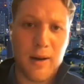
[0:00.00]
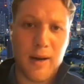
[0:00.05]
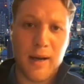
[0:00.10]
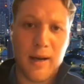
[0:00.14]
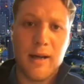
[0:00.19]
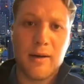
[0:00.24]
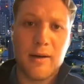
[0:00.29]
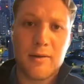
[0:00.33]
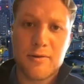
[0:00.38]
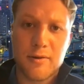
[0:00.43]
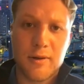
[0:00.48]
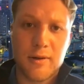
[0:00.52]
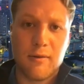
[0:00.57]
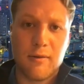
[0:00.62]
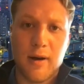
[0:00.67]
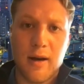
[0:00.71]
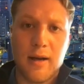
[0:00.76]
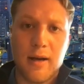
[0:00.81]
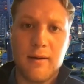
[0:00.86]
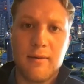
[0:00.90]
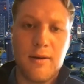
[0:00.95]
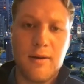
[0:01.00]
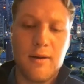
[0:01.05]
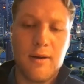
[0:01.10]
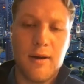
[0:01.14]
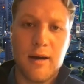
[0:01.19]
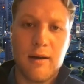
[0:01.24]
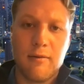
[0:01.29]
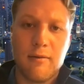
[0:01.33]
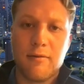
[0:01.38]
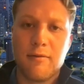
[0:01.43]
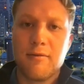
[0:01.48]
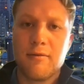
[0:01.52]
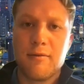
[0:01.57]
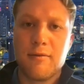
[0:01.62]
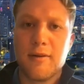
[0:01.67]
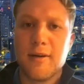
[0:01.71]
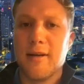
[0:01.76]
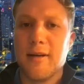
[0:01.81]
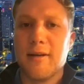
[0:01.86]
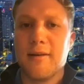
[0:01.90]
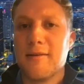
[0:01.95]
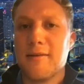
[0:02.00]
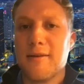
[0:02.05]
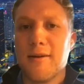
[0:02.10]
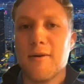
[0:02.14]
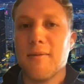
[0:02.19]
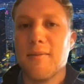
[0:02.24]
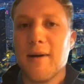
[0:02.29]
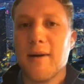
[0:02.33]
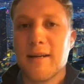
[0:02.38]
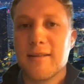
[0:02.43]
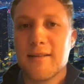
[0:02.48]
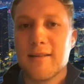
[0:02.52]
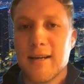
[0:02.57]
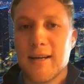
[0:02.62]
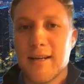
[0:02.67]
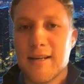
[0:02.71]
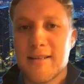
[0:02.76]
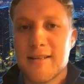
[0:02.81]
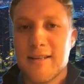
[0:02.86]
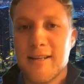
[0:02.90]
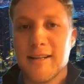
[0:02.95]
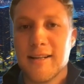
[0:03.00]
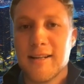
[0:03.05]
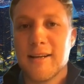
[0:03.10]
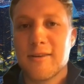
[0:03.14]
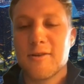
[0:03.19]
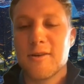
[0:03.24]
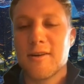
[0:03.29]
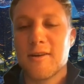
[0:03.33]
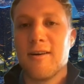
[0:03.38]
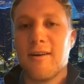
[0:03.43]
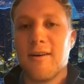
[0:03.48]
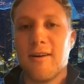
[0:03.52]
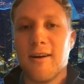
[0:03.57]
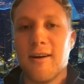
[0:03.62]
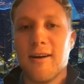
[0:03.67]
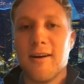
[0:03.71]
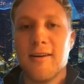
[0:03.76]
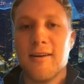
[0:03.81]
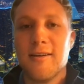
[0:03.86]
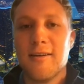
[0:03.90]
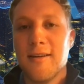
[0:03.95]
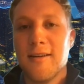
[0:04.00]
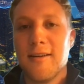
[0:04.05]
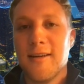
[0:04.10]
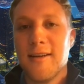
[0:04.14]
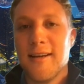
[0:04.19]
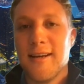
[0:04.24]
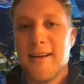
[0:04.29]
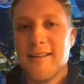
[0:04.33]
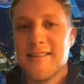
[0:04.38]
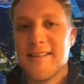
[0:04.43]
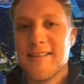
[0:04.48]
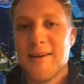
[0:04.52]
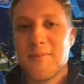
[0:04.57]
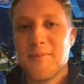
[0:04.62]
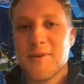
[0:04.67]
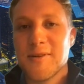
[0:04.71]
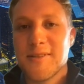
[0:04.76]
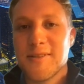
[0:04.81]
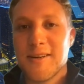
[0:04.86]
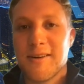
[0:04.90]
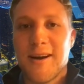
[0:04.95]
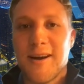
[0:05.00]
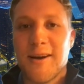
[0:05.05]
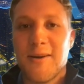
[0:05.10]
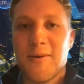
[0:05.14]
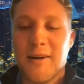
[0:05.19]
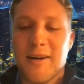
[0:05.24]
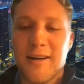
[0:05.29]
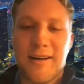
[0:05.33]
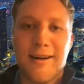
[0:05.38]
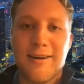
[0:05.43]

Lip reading: it by industry, right, you have, and going back to, I guess, the electric car example is a great one.